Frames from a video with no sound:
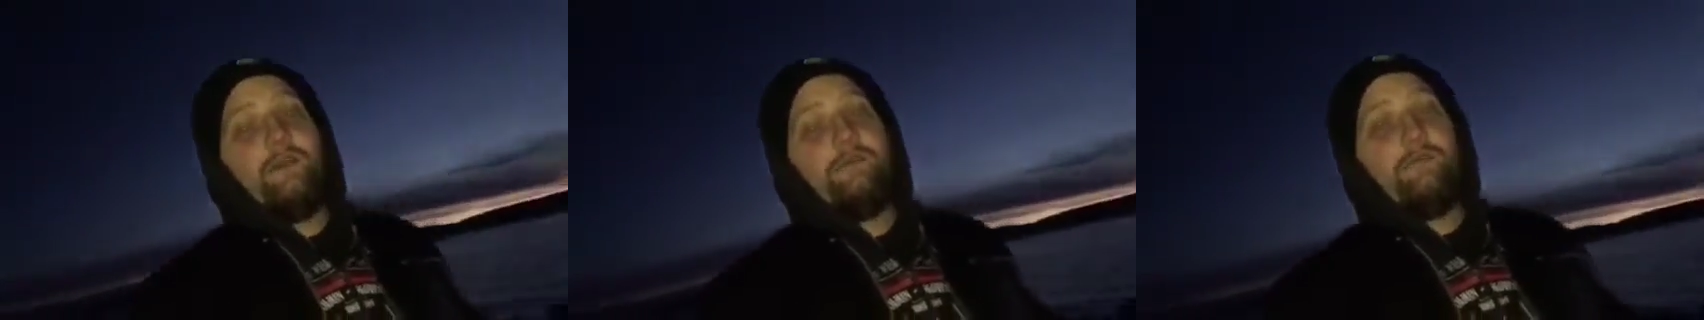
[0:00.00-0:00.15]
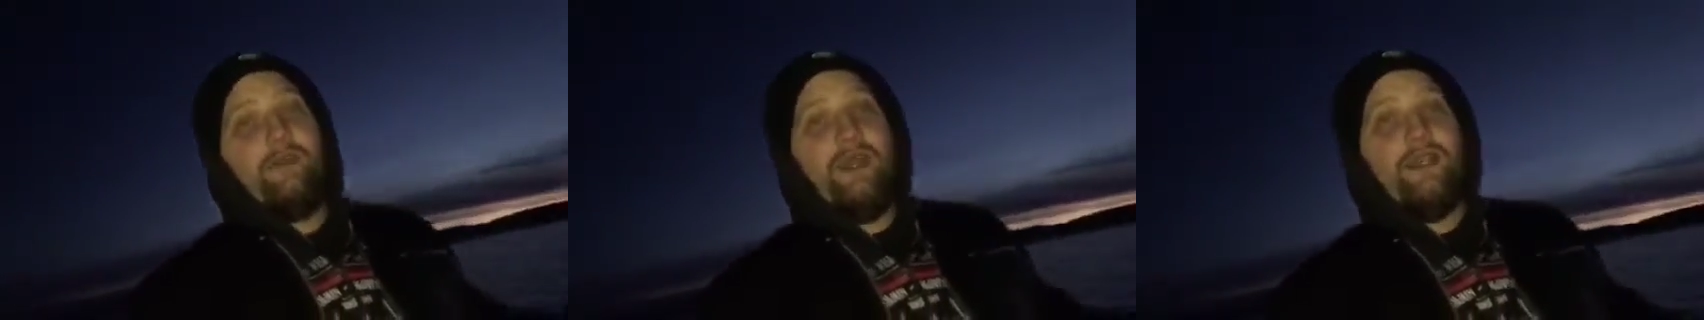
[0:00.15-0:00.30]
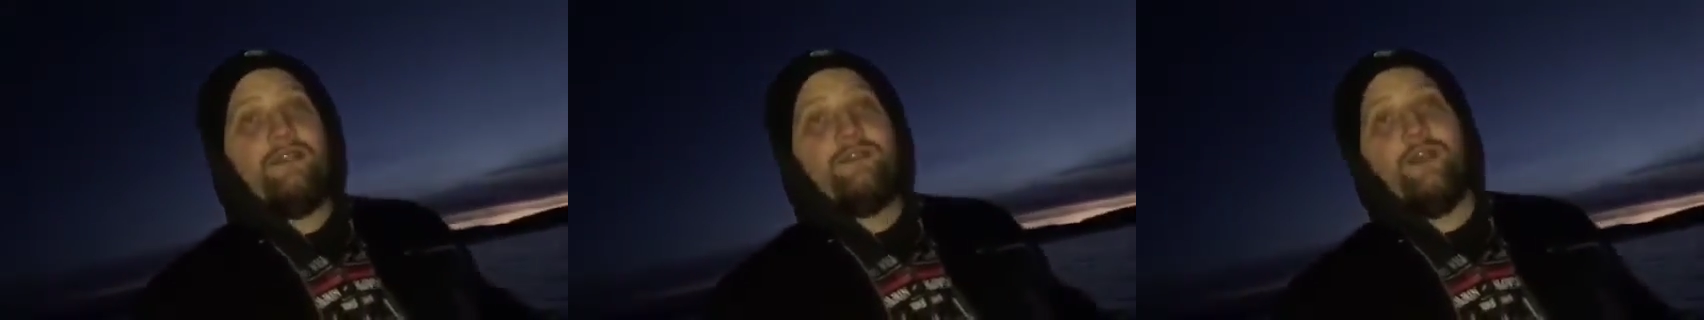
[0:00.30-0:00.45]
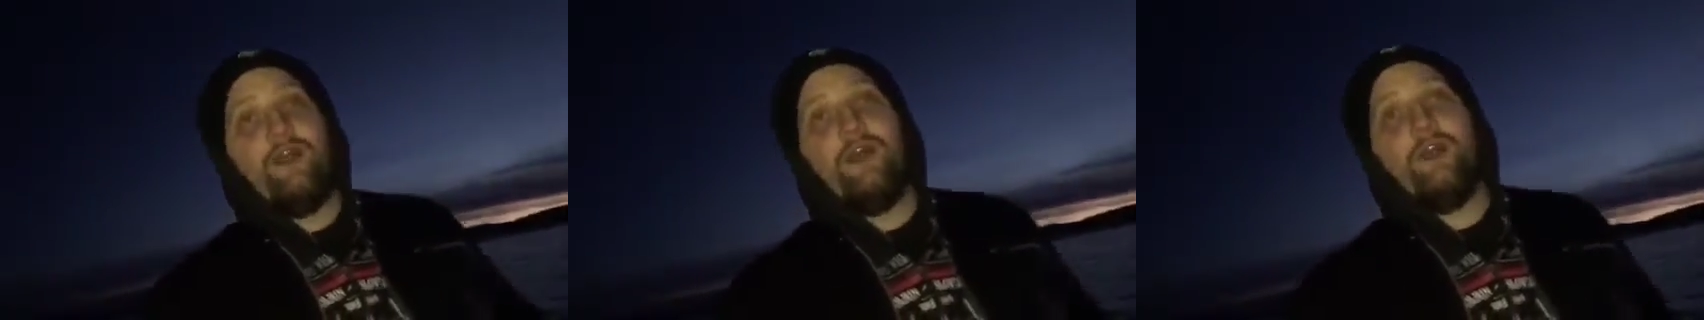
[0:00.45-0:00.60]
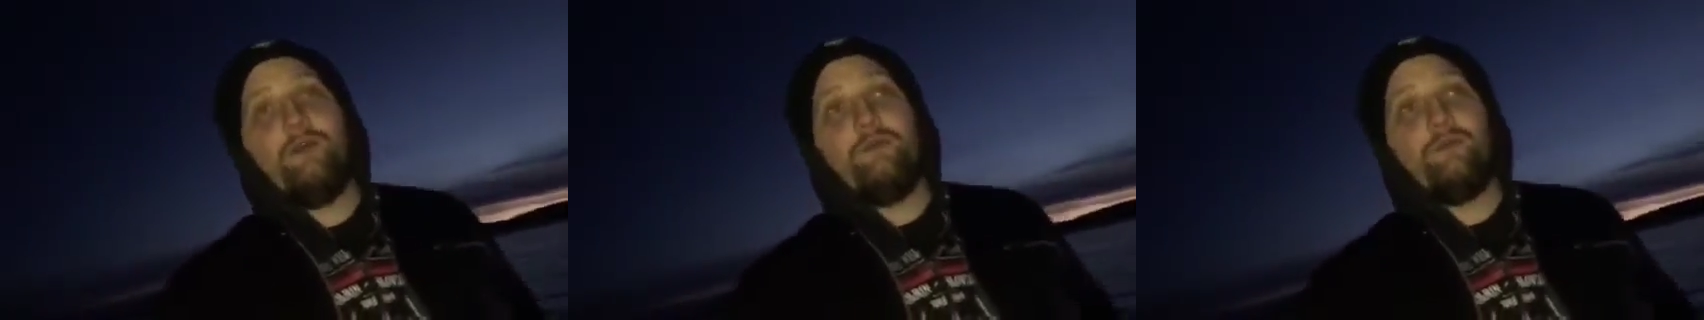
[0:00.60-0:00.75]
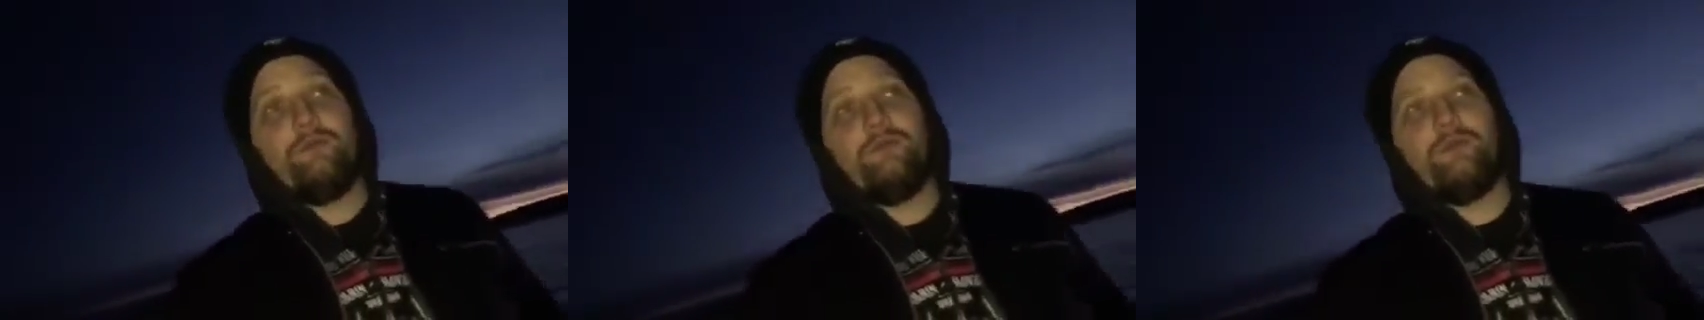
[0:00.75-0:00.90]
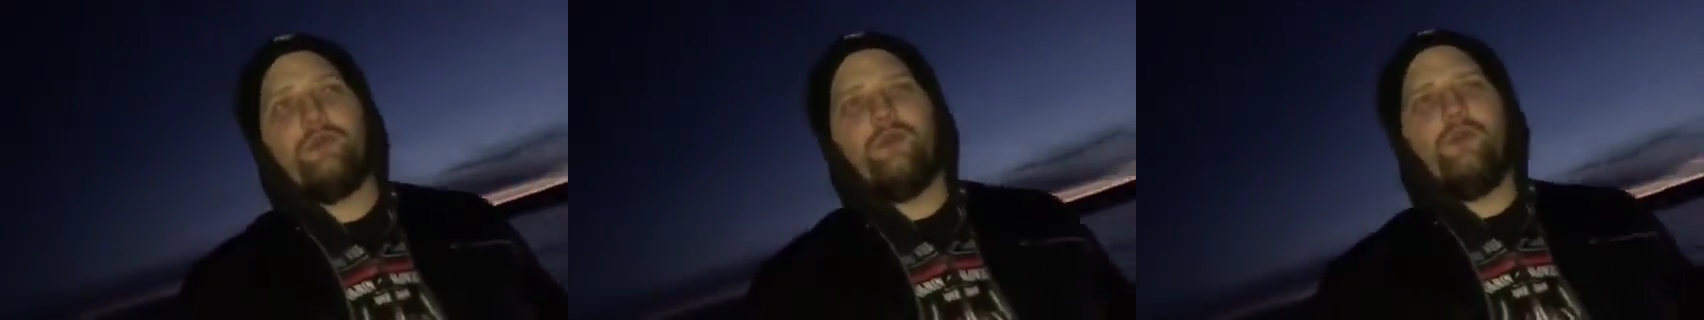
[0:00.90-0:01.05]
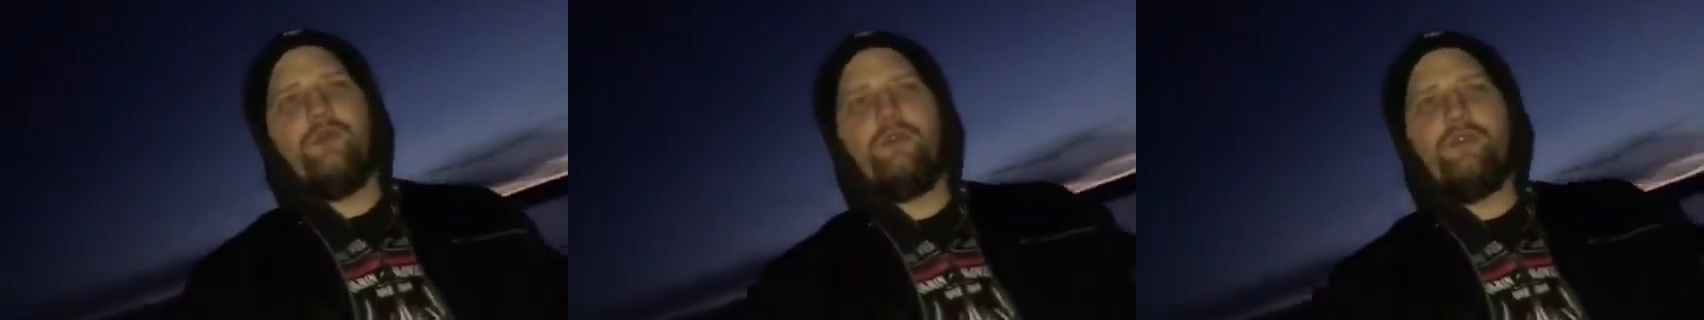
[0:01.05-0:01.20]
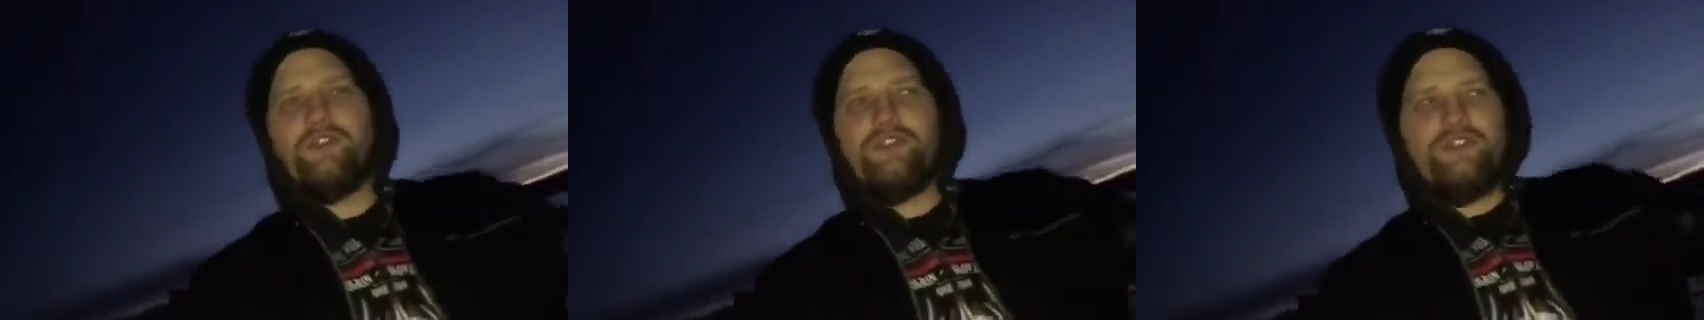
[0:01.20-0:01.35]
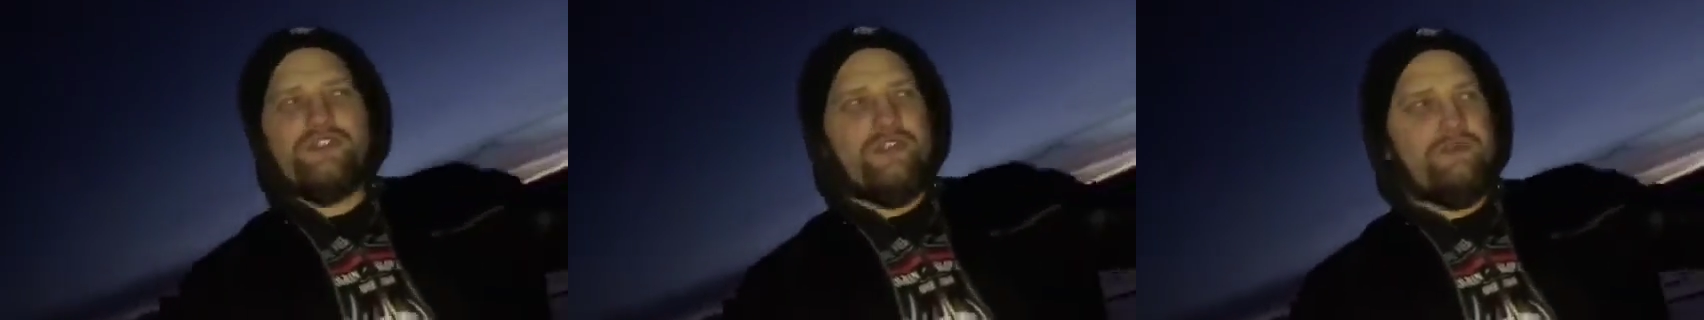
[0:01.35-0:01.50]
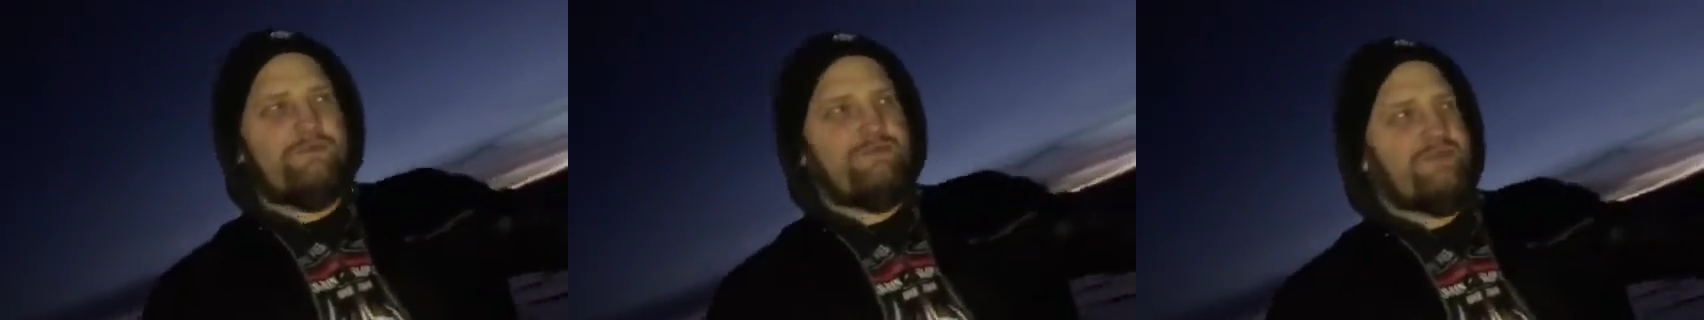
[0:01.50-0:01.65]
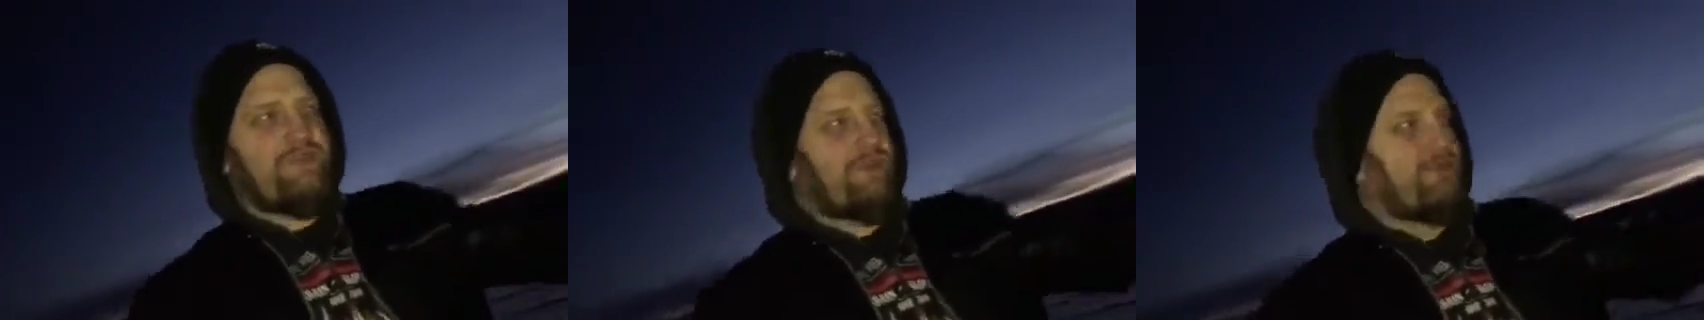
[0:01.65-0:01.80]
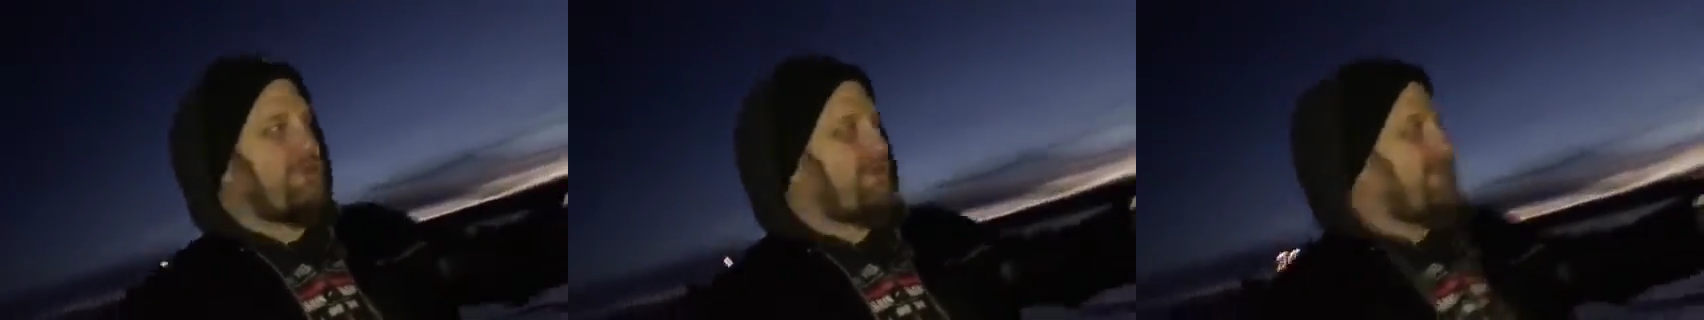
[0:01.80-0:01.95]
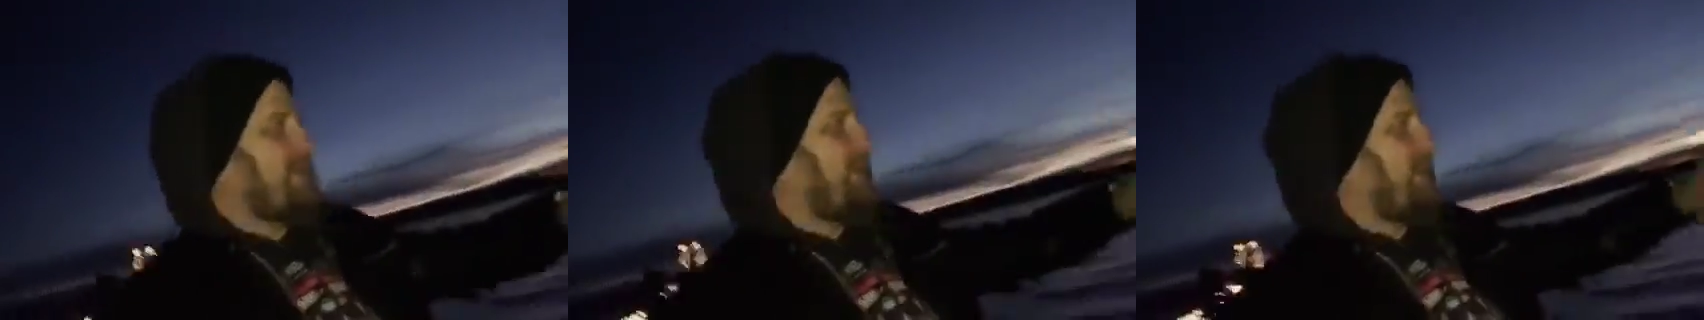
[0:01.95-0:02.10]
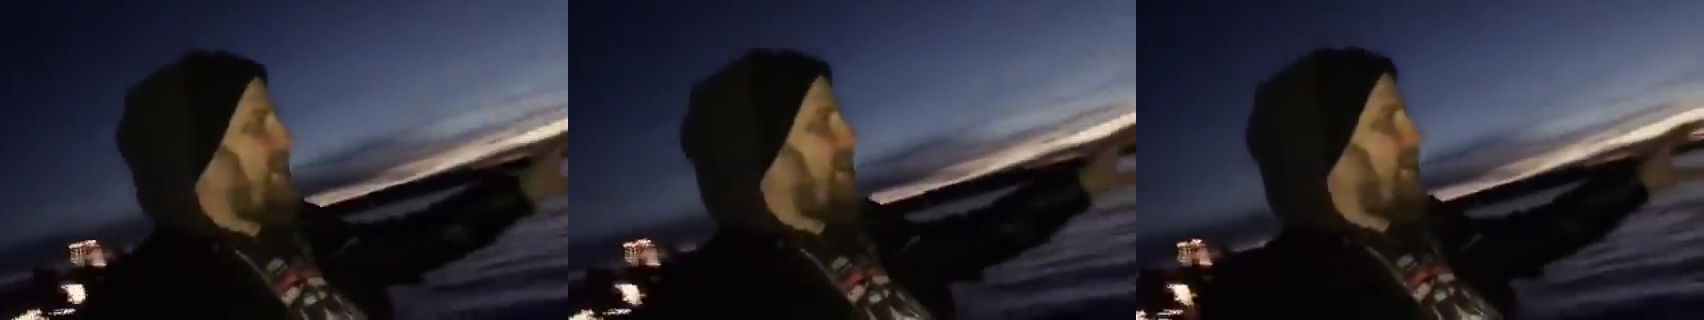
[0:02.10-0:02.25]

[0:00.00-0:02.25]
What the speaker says: background with all the ships that was in the